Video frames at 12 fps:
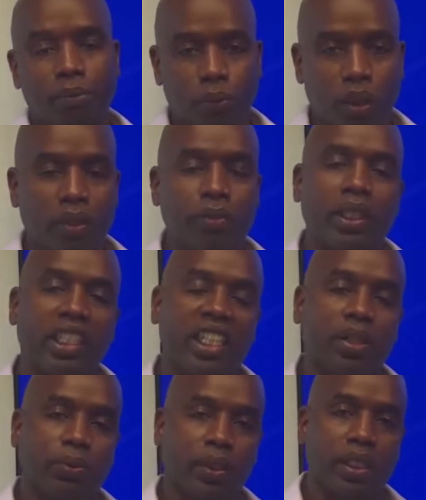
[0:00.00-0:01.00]
We
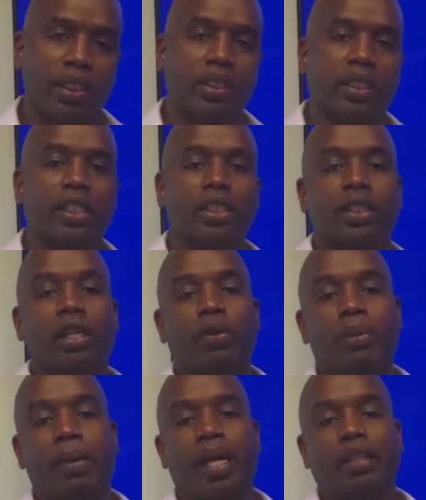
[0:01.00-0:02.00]
dealt with this and here's how
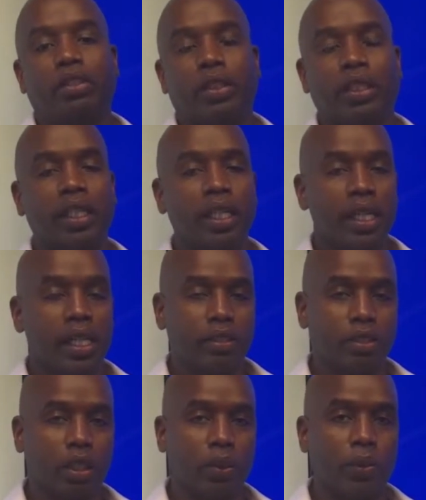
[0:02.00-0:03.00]
we managed it.
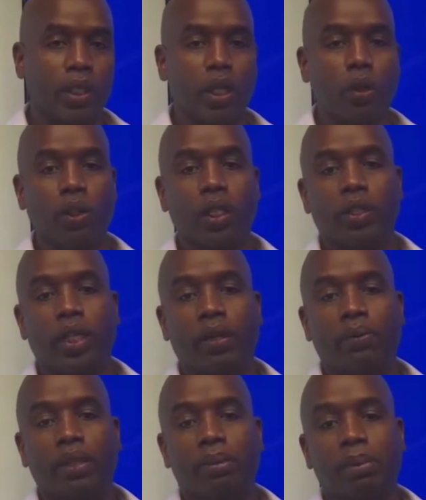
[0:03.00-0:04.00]
And so we
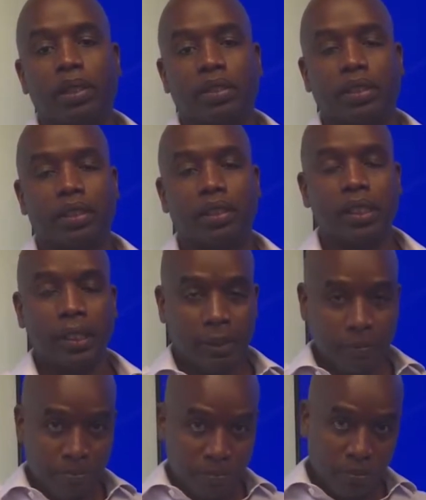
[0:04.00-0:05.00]
co-locate with the business.
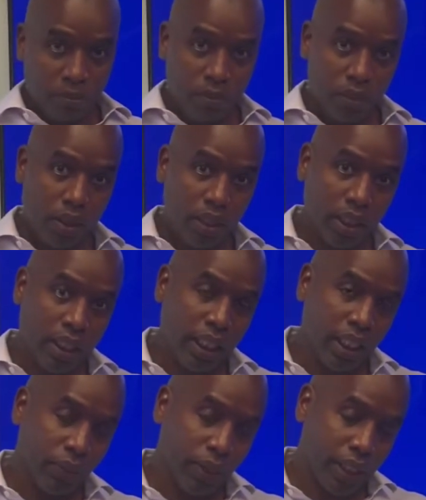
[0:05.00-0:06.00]

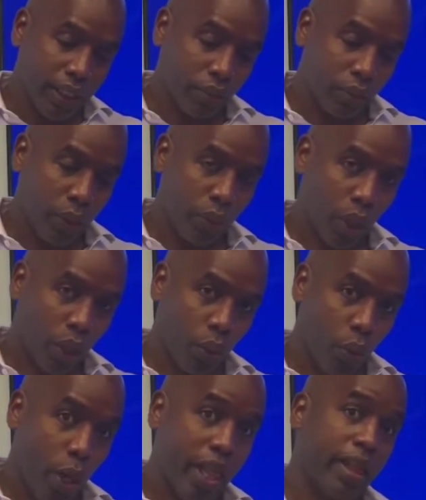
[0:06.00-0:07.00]
Another one is we work
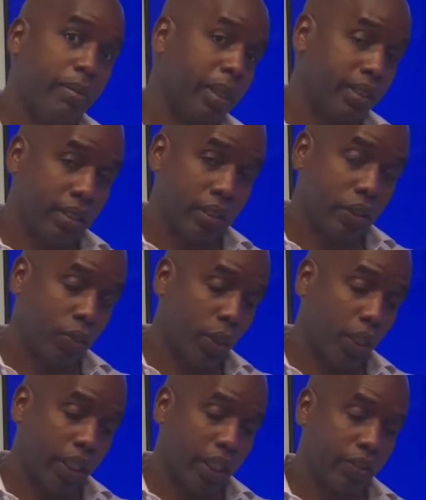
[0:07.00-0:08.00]
when the business is
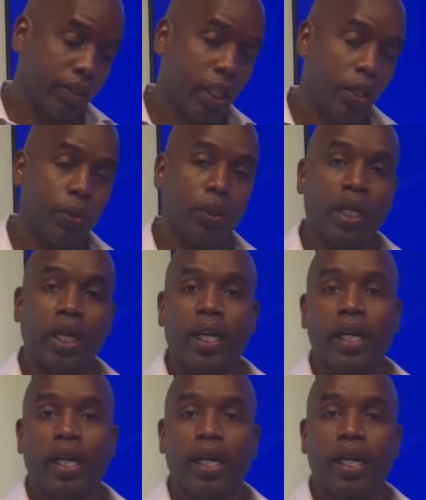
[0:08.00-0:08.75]
working. So